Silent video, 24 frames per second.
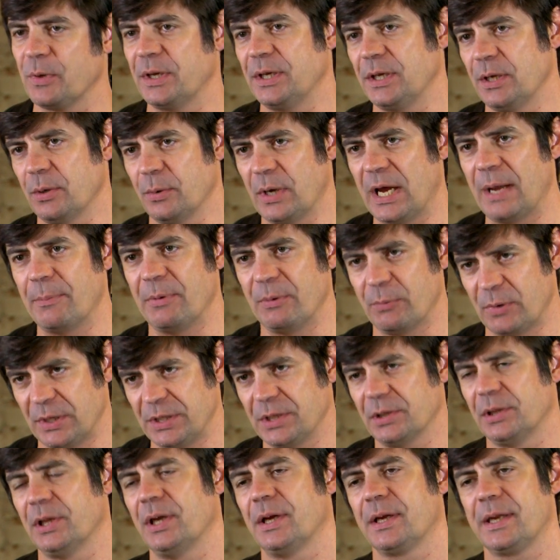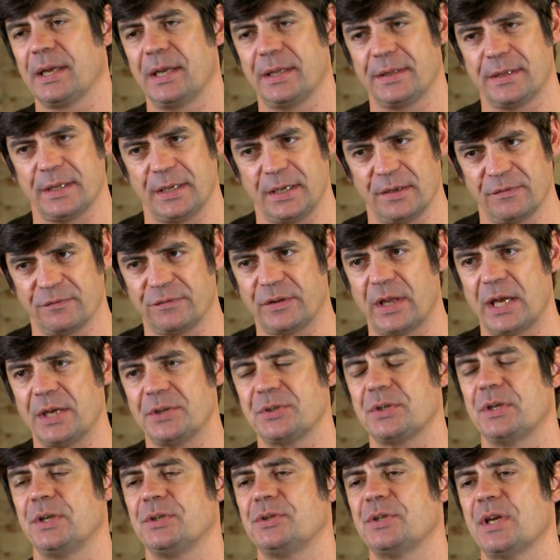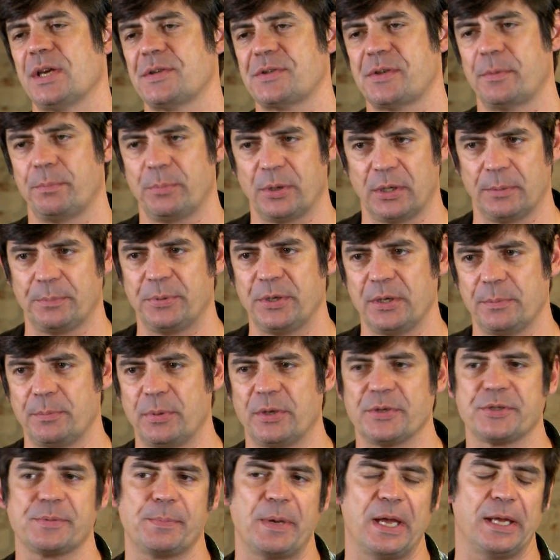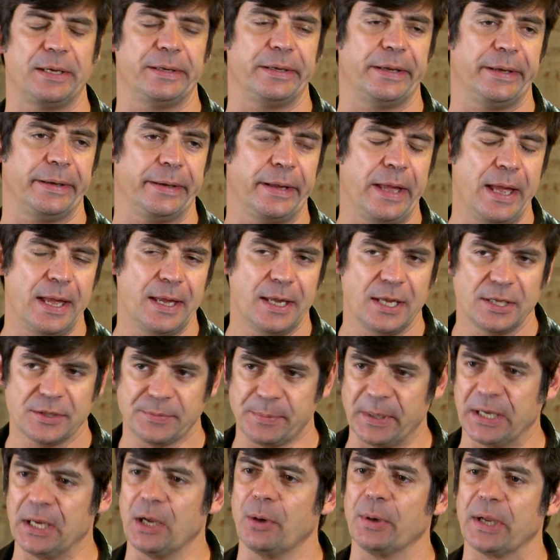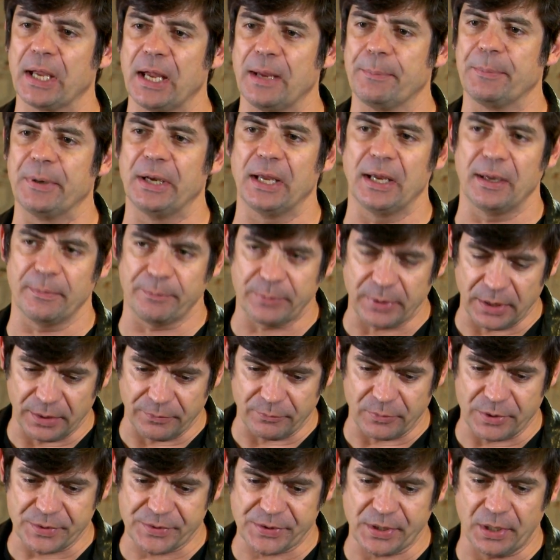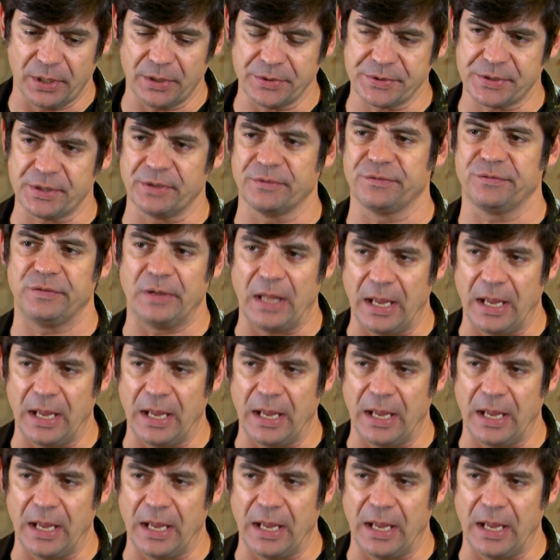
when you, exactly. I mean, when you look at the inflation adjusted per pupil spending, it's been going up and up, and results exactly.